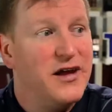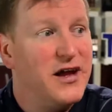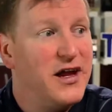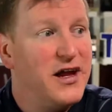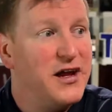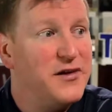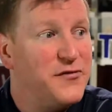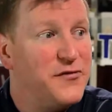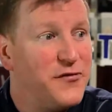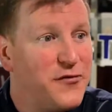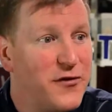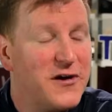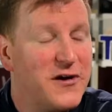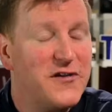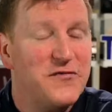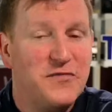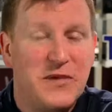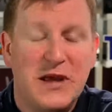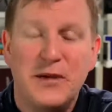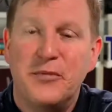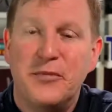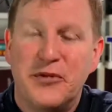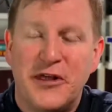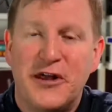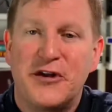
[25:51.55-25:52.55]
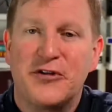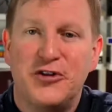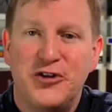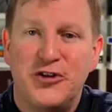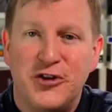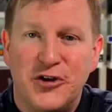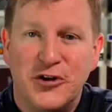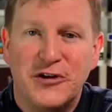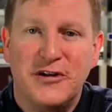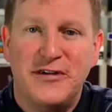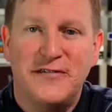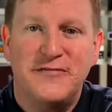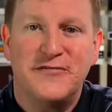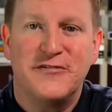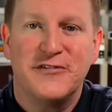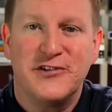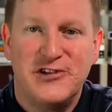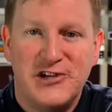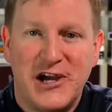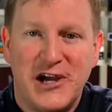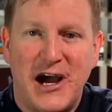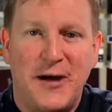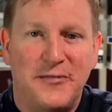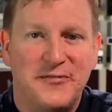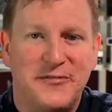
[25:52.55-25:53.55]
in front of people that are looking for
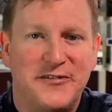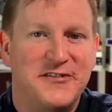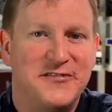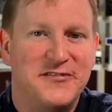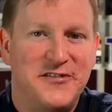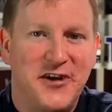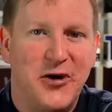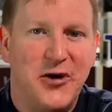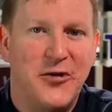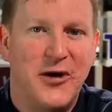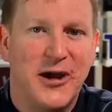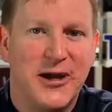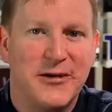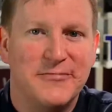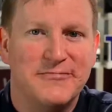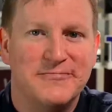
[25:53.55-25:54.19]
jobs in towing.